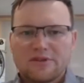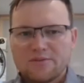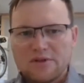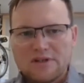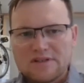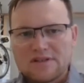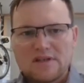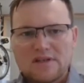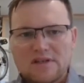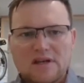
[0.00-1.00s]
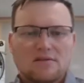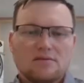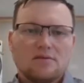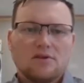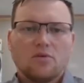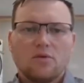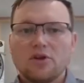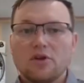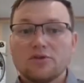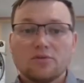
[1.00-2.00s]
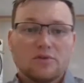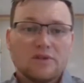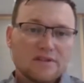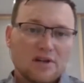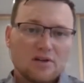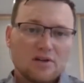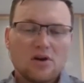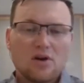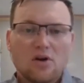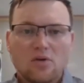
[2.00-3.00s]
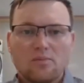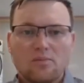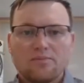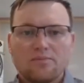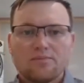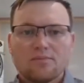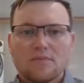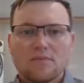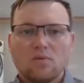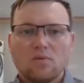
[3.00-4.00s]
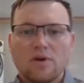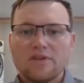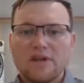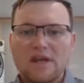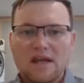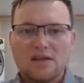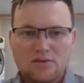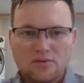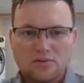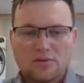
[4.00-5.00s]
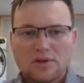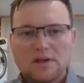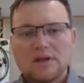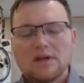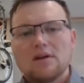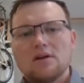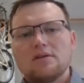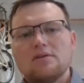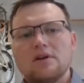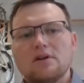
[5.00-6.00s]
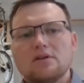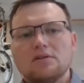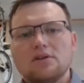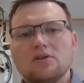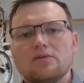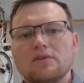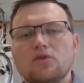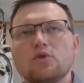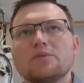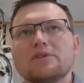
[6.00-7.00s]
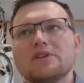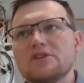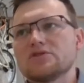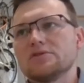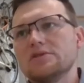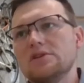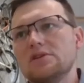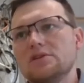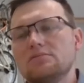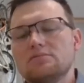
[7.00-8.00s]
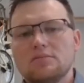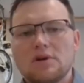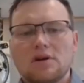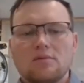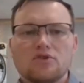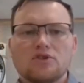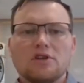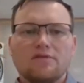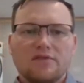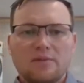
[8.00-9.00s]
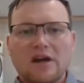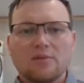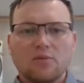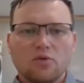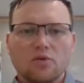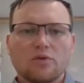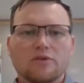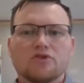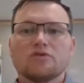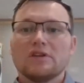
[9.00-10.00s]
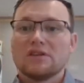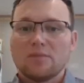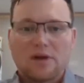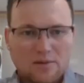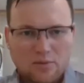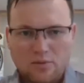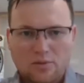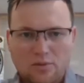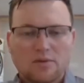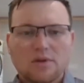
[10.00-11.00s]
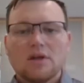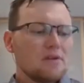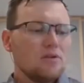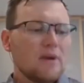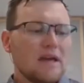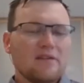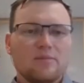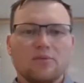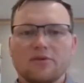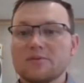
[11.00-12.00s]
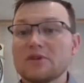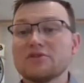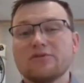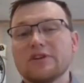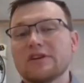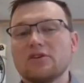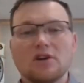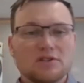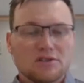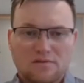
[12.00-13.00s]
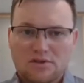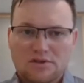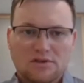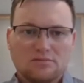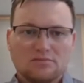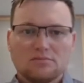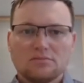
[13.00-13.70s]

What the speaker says: experience that, when you go to resell a home with an ADU, you could potentially shift the buyer pool or shrink the buyer pool. You may have people, especially for like a garage conversion,